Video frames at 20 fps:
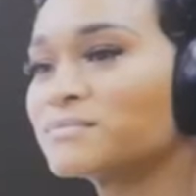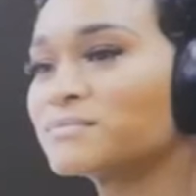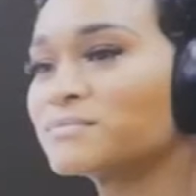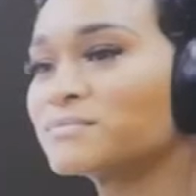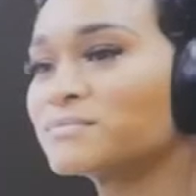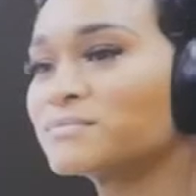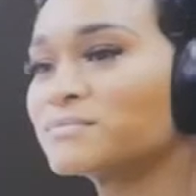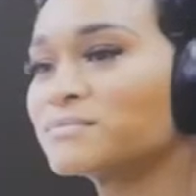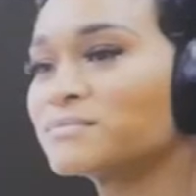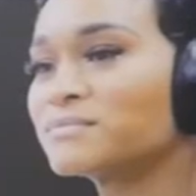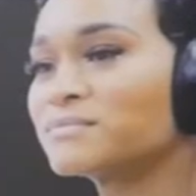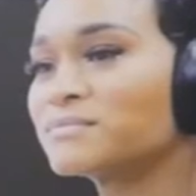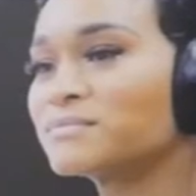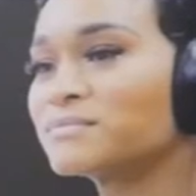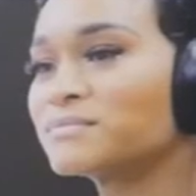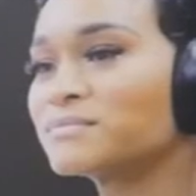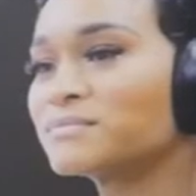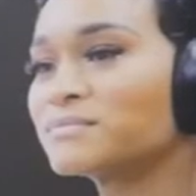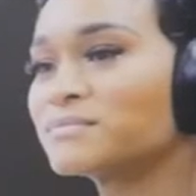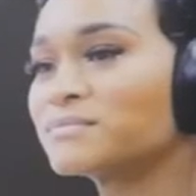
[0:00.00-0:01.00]

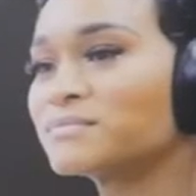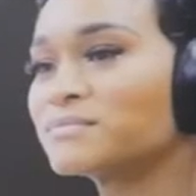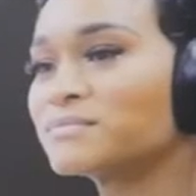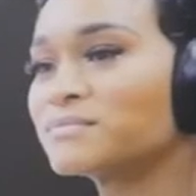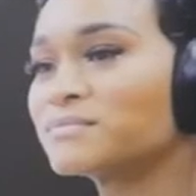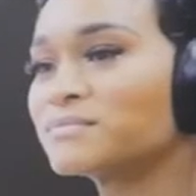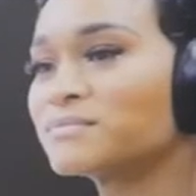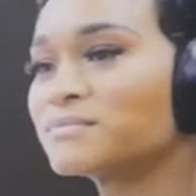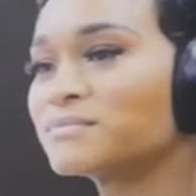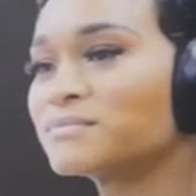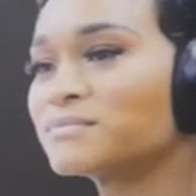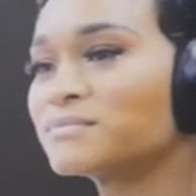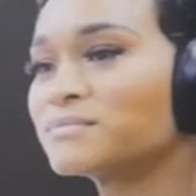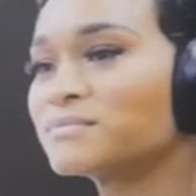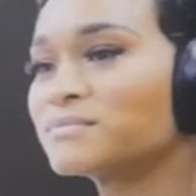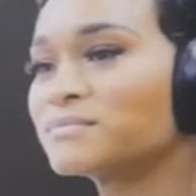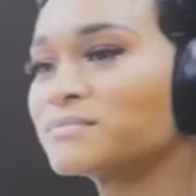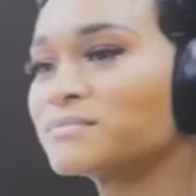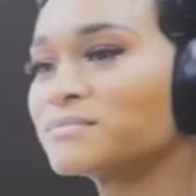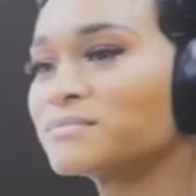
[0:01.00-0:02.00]

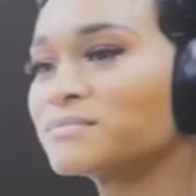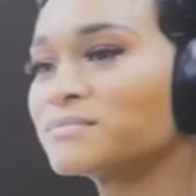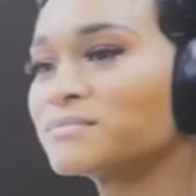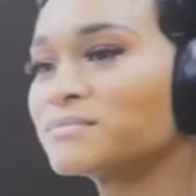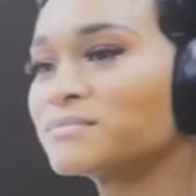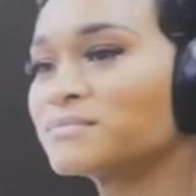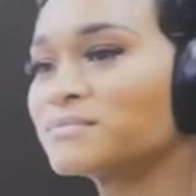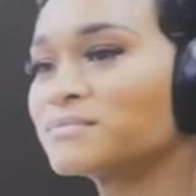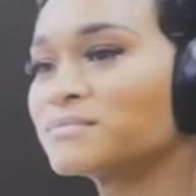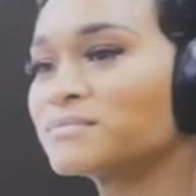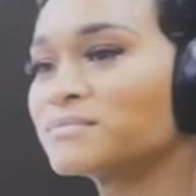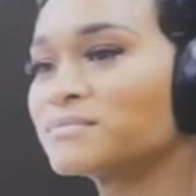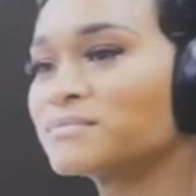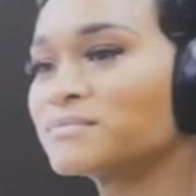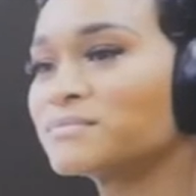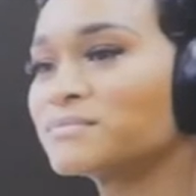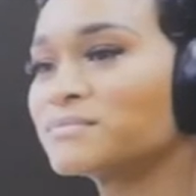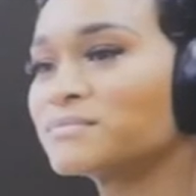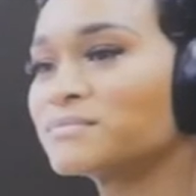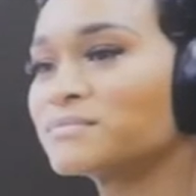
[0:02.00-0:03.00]

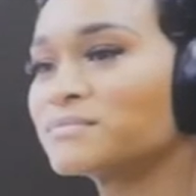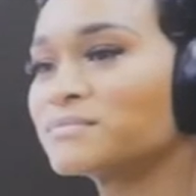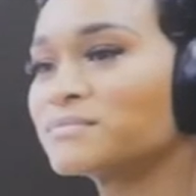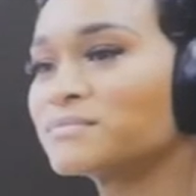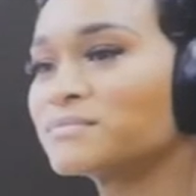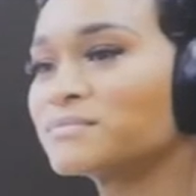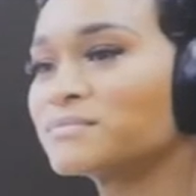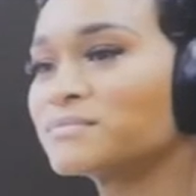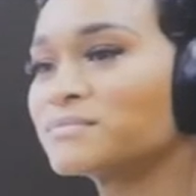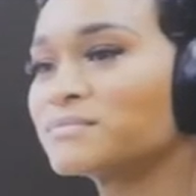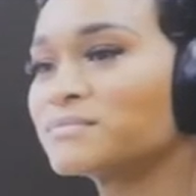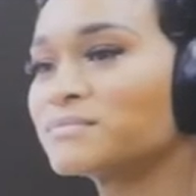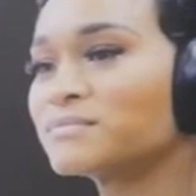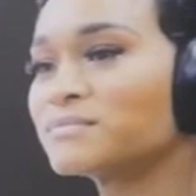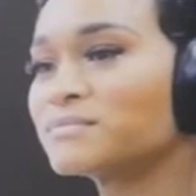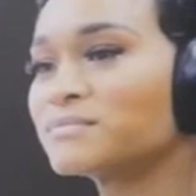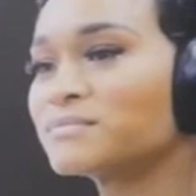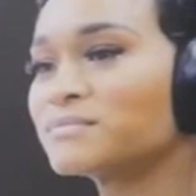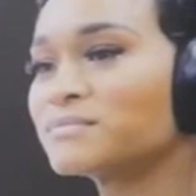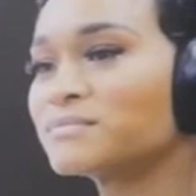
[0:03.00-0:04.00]

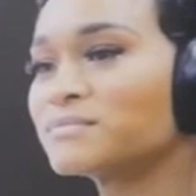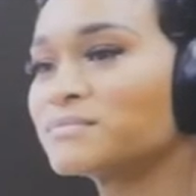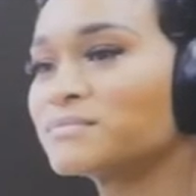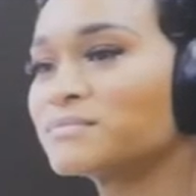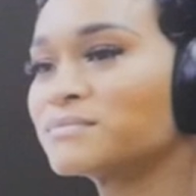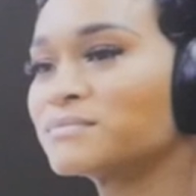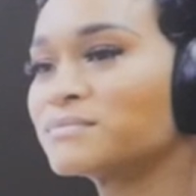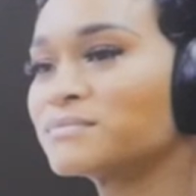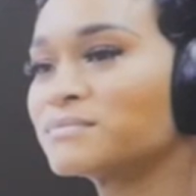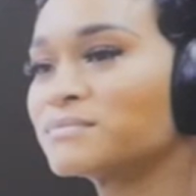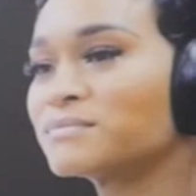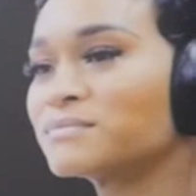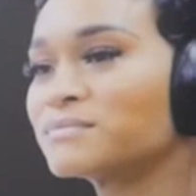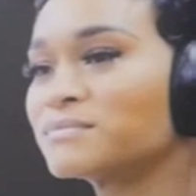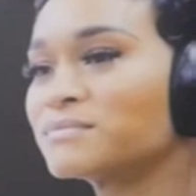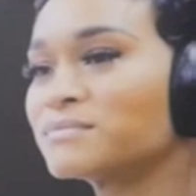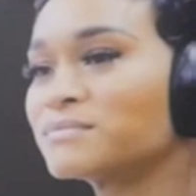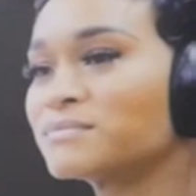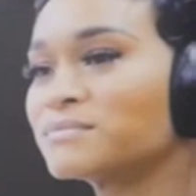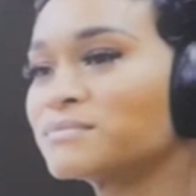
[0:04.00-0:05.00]

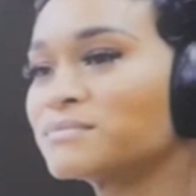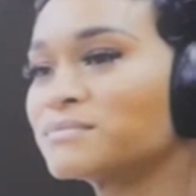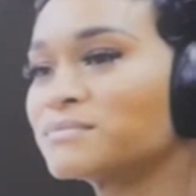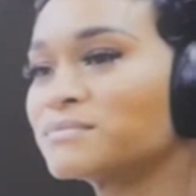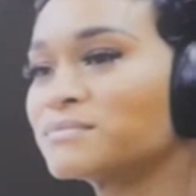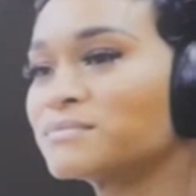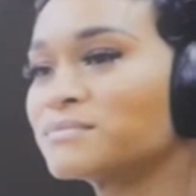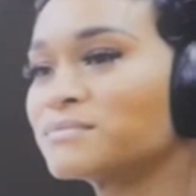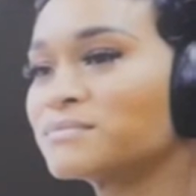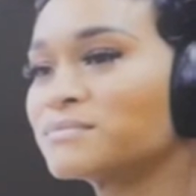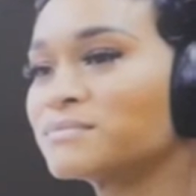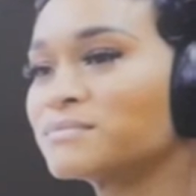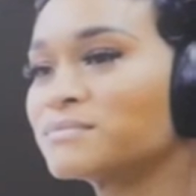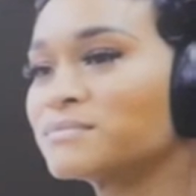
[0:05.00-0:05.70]
This person isn't speaking.